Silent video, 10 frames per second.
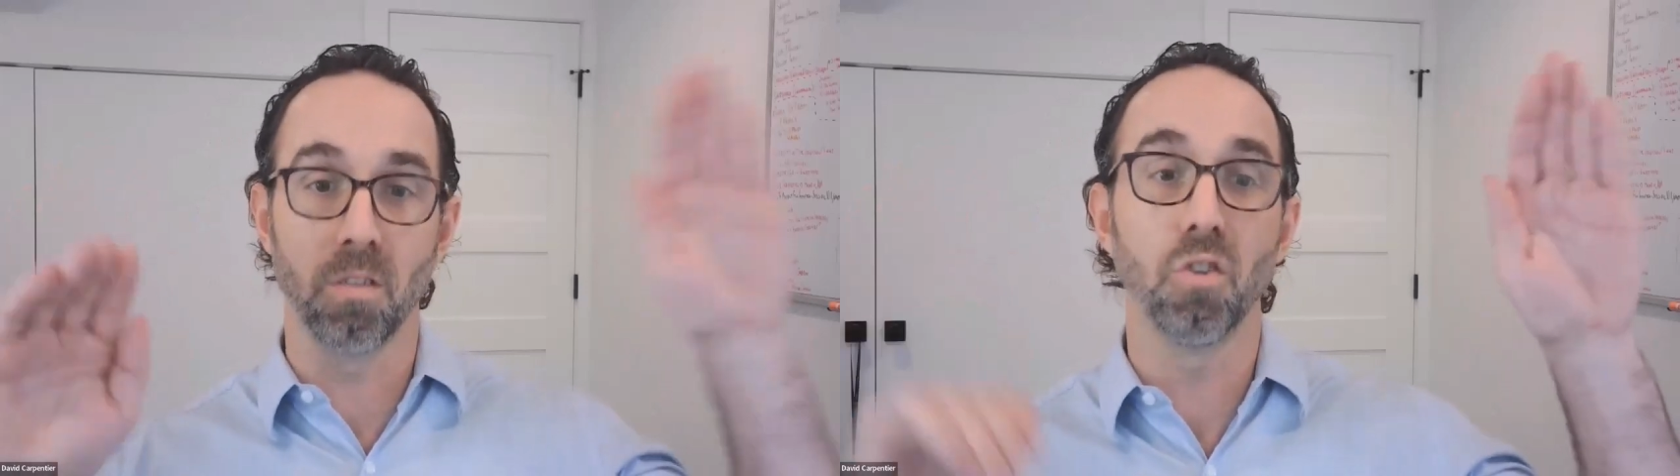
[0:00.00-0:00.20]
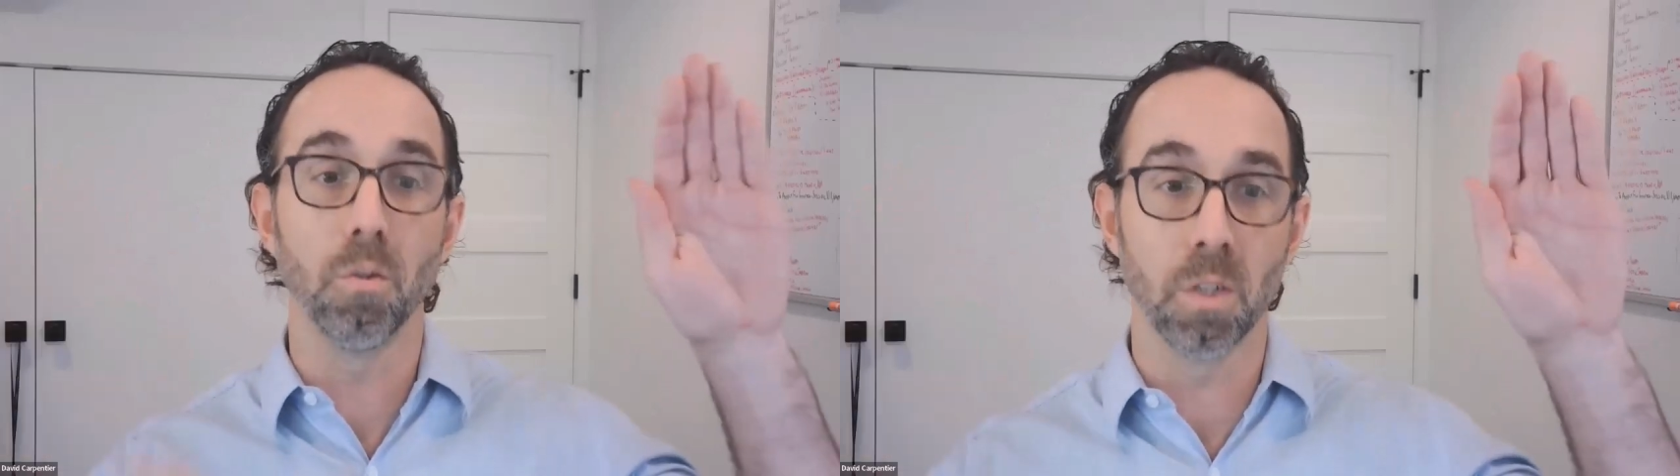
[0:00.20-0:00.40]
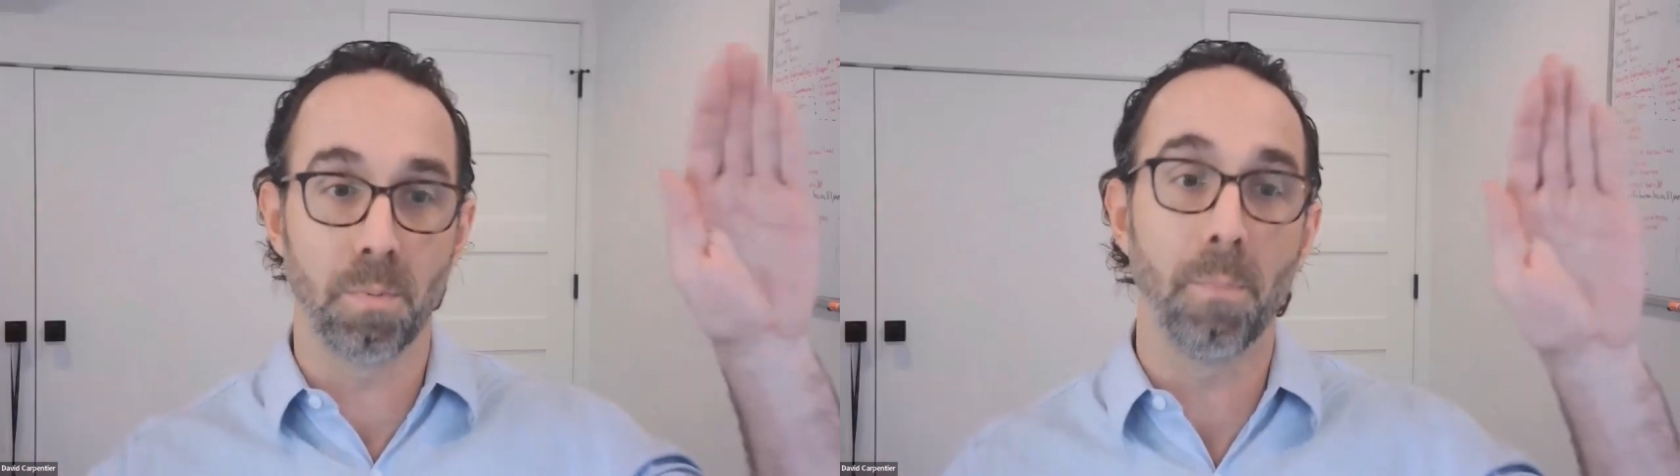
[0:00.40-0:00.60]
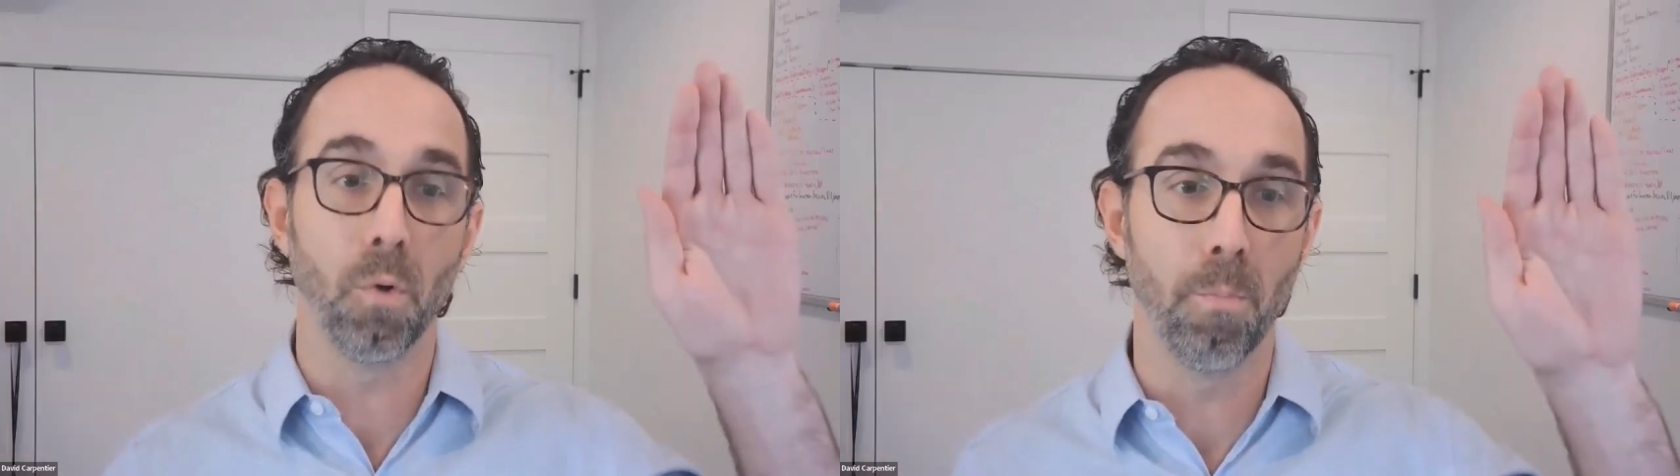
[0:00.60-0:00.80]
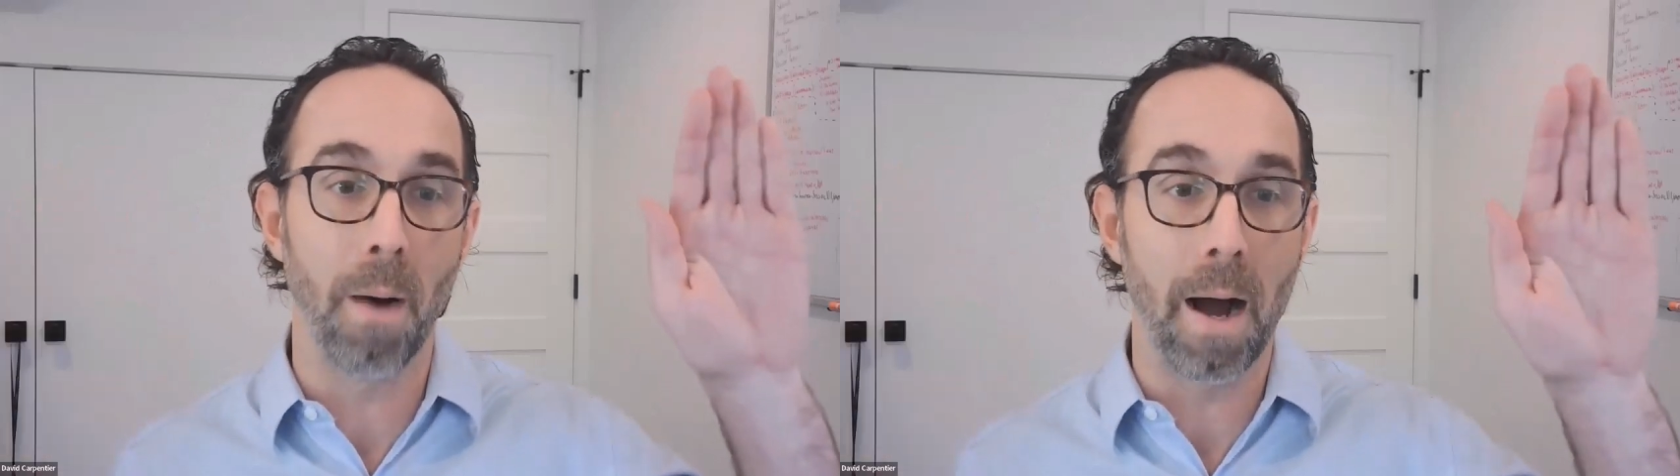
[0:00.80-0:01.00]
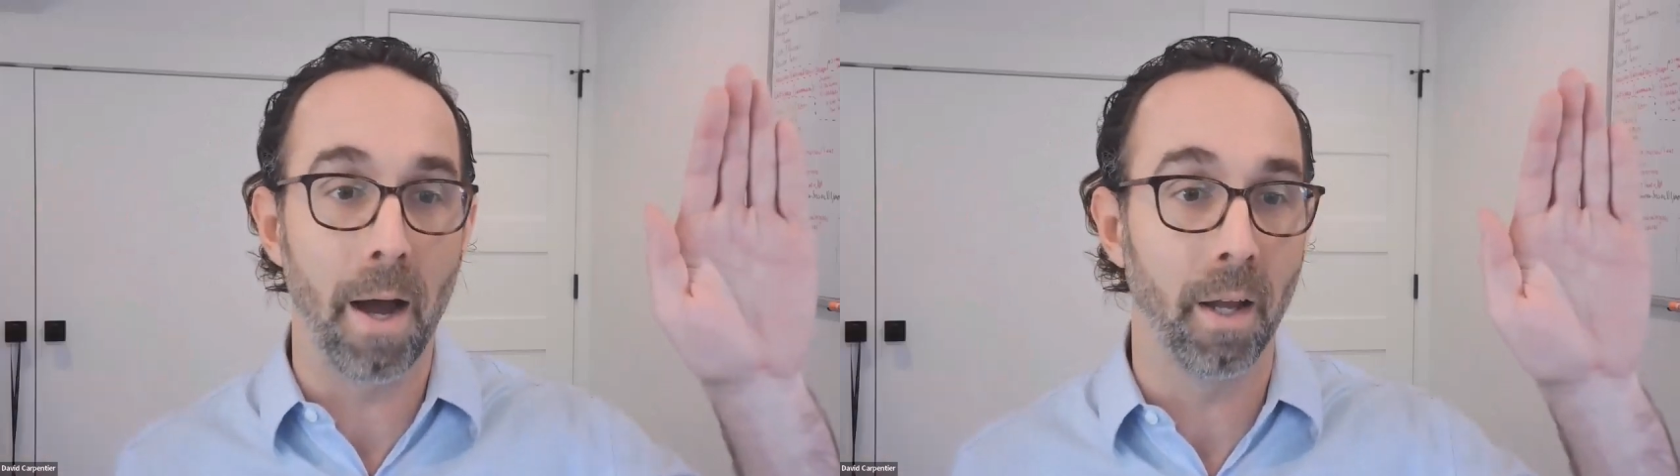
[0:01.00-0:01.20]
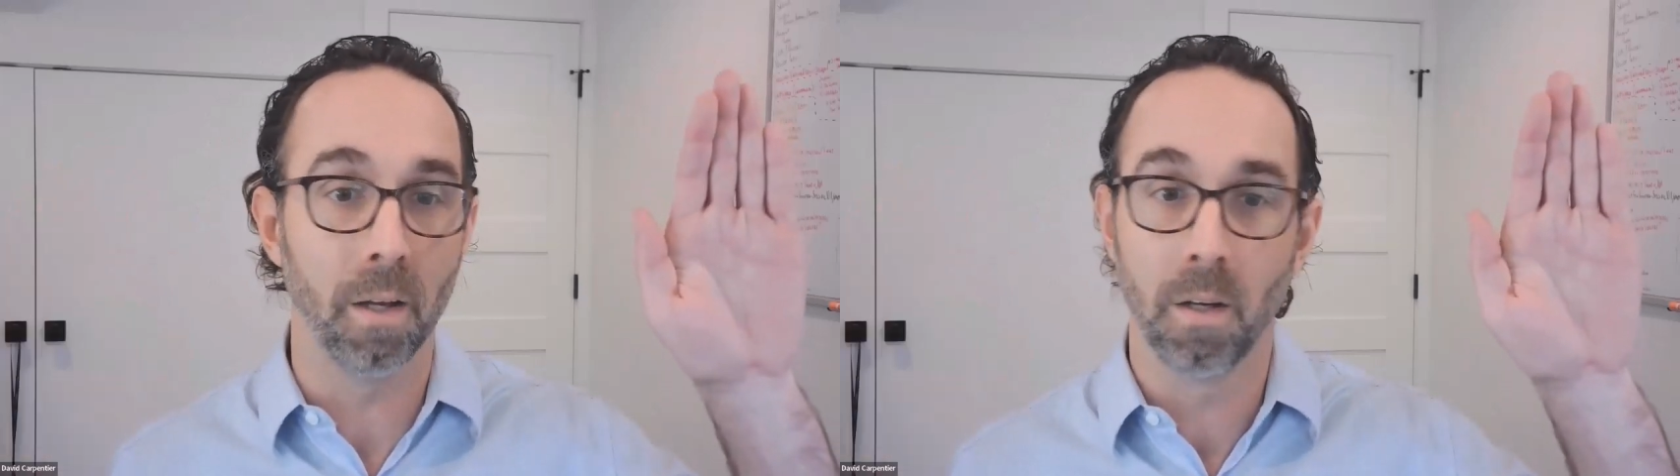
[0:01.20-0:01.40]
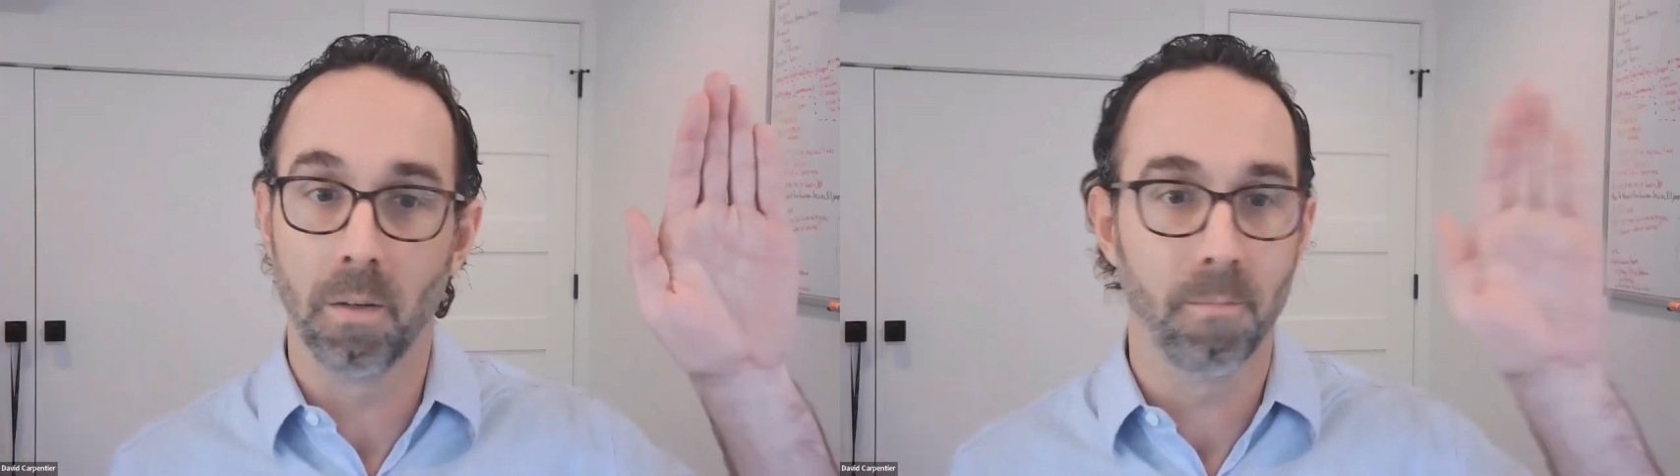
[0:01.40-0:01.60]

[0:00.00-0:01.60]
consumers, people who buy,